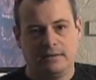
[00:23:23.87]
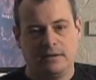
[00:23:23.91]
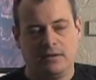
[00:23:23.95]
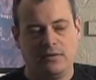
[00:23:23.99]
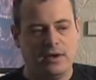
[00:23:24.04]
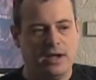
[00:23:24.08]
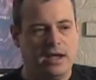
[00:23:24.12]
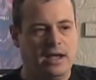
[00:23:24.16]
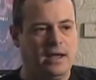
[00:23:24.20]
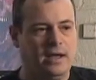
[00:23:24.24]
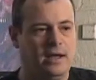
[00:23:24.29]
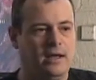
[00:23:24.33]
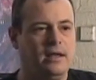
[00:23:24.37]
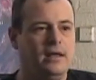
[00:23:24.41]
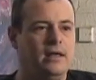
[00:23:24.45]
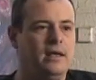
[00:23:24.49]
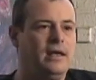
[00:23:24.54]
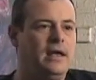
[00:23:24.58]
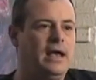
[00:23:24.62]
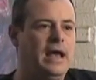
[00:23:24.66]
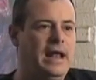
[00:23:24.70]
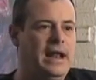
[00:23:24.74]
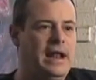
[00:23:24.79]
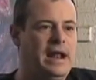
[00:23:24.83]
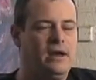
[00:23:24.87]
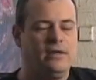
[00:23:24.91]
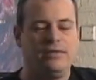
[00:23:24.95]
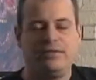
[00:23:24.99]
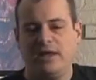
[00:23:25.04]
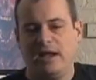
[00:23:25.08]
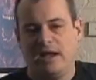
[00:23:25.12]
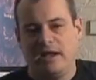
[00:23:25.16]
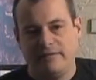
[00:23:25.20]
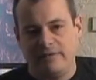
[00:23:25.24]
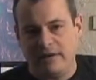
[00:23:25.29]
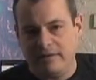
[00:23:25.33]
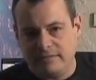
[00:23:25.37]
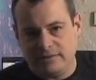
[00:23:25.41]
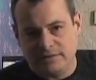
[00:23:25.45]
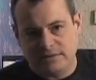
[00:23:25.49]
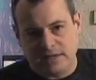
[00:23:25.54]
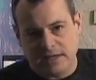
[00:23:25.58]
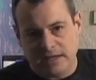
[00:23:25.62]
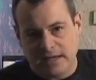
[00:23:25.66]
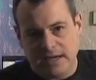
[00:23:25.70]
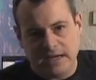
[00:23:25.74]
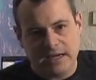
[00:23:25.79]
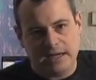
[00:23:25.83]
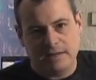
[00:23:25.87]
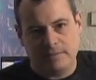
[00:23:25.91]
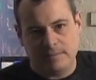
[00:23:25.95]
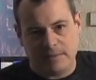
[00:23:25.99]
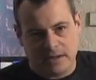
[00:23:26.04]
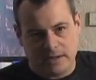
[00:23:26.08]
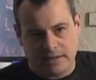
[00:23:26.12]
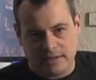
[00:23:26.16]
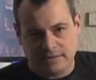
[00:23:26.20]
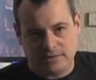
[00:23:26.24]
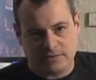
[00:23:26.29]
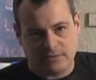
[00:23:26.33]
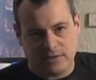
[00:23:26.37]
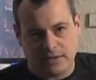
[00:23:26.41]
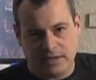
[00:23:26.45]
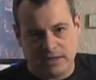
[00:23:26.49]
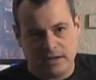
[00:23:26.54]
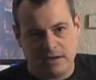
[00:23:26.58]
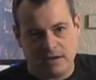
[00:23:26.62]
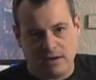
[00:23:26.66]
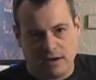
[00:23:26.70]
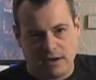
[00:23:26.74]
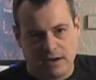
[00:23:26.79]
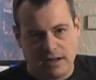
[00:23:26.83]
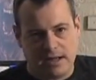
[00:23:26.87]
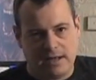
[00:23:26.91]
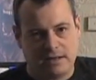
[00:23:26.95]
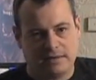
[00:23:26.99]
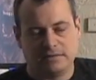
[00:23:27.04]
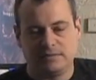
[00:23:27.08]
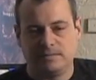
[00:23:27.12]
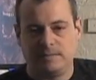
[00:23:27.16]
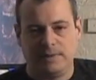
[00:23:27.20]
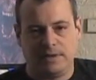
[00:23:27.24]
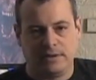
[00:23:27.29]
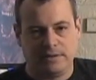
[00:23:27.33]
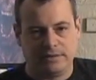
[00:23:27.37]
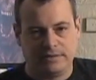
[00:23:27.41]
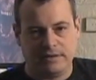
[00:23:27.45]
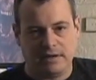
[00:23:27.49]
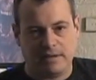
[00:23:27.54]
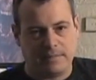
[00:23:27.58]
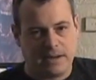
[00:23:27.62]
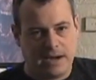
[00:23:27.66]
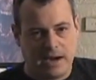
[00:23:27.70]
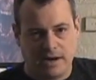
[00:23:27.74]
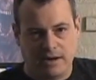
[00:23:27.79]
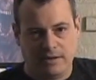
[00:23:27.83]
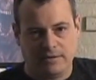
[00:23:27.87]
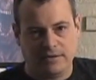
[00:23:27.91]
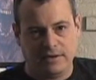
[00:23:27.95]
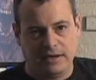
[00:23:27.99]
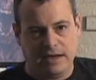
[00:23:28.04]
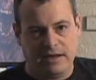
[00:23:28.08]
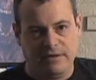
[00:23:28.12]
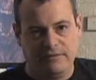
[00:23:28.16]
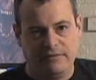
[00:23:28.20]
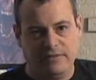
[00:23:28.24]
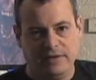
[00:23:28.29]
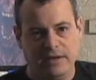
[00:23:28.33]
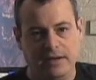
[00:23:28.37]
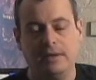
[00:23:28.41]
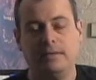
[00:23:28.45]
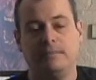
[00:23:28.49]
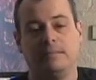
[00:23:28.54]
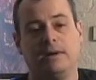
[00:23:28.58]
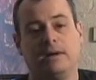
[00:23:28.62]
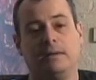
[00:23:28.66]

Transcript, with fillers: Okay, and I don't think I've ever seen anybody's 3D haunted house built up higher than eight feet.